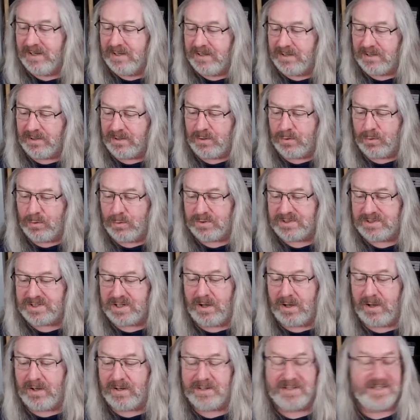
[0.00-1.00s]
the chords
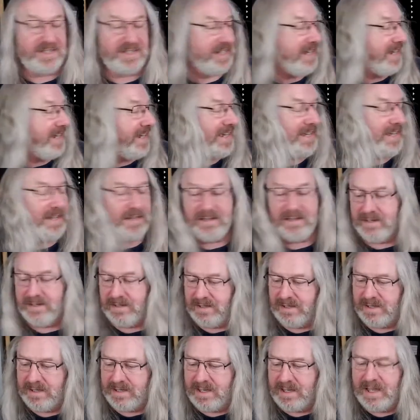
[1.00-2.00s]
are D,
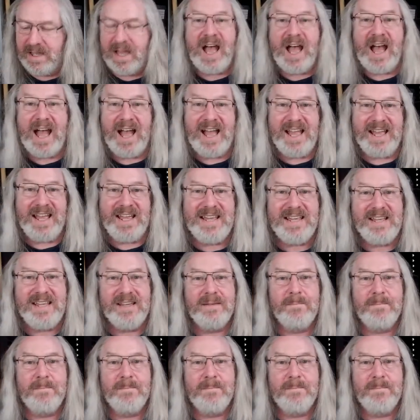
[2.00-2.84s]
A,